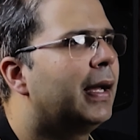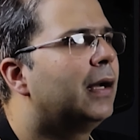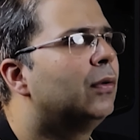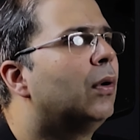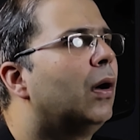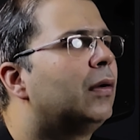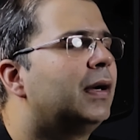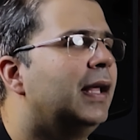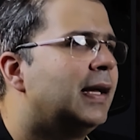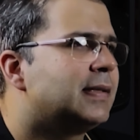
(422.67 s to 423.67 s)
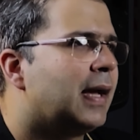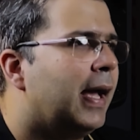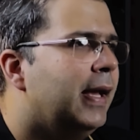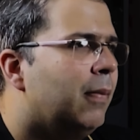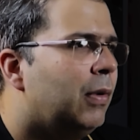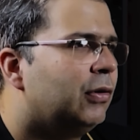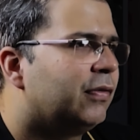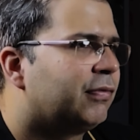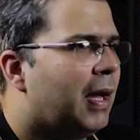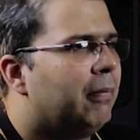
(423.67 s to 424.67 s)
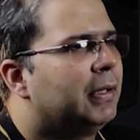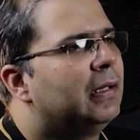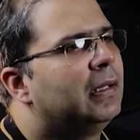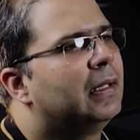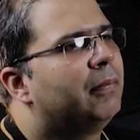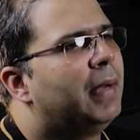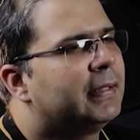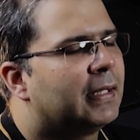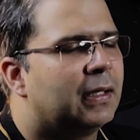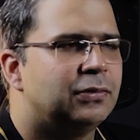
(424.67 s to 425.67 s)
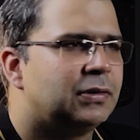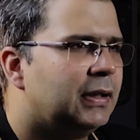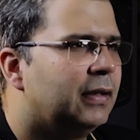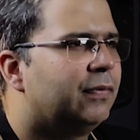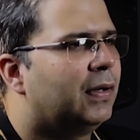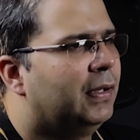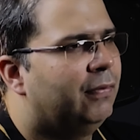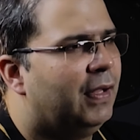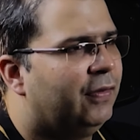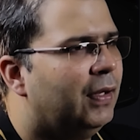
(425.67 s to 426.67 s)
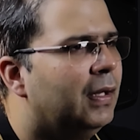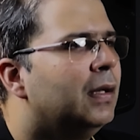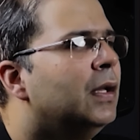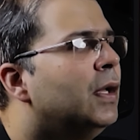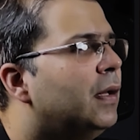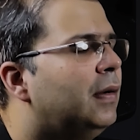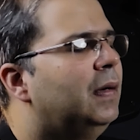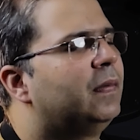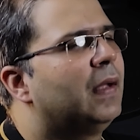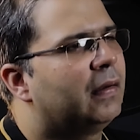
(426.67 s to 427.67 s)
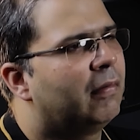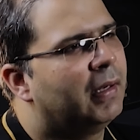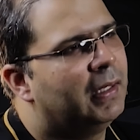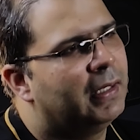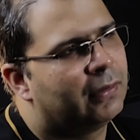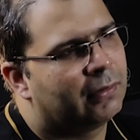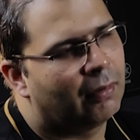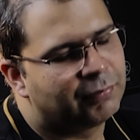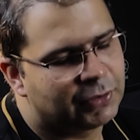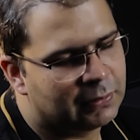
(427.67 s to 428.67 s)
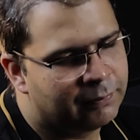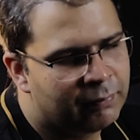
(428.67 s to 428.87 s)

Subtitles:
and who already has a high amount of capital in the bank account sitting for investing, REITs are a really good option.